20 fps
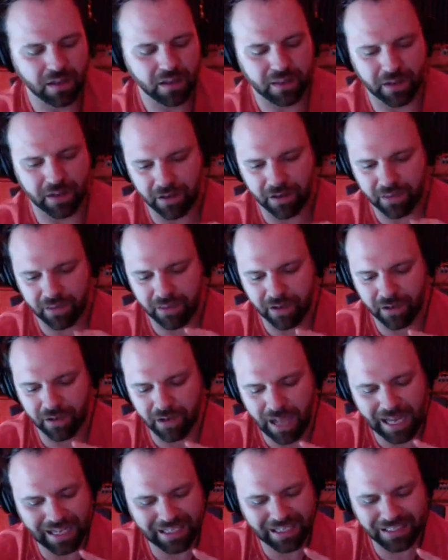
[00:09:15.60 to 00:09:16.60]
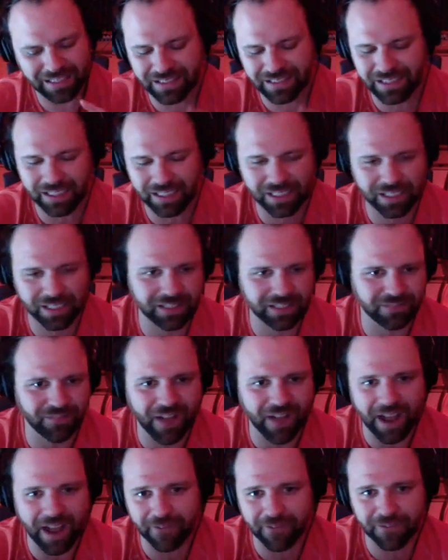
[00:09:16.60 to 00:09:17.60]
they're like
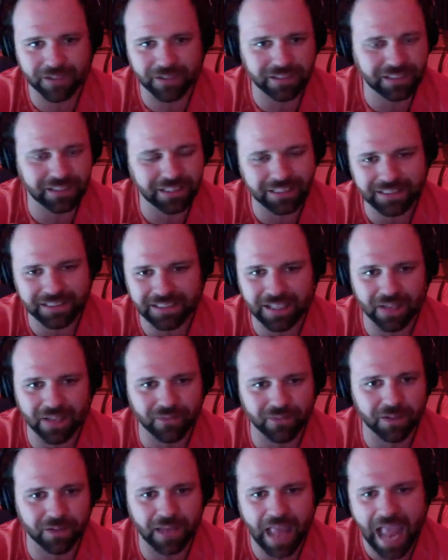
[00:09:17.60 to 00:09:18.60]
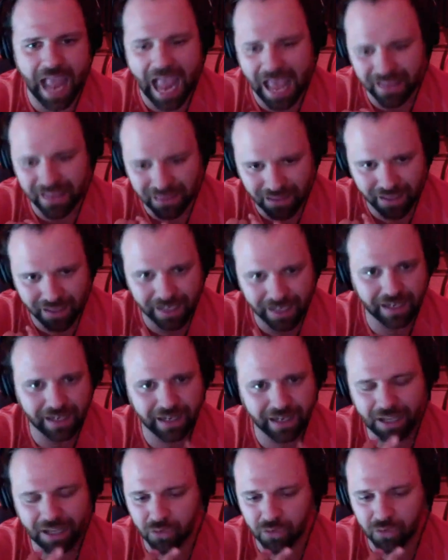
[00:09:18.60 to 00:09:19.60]
6'5" to 6'7", athletic,
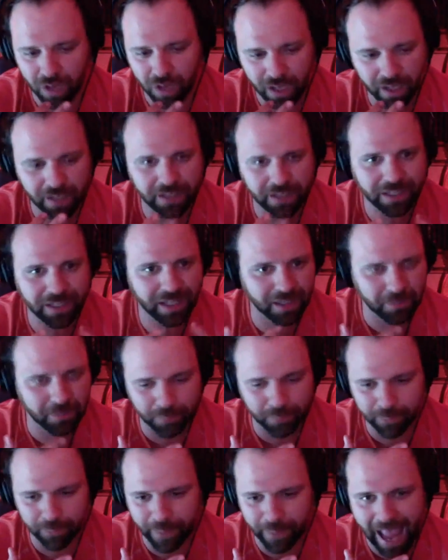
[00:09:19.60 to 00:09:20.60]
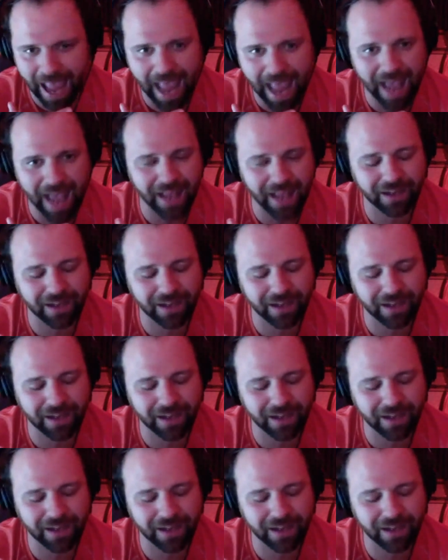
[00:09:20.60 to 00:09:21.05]
can run, can catch,